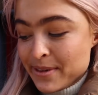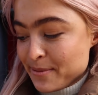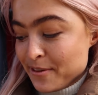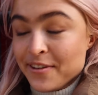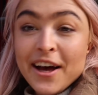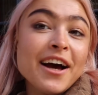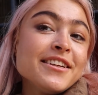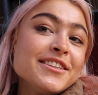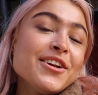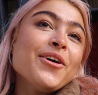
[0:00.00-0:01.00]
But to be fair, I
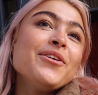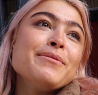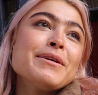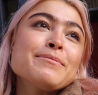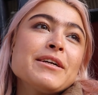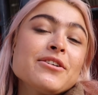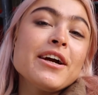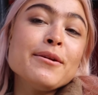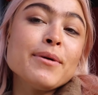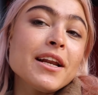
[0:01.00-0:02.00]
did only miss my
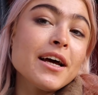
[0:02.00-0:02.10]
train by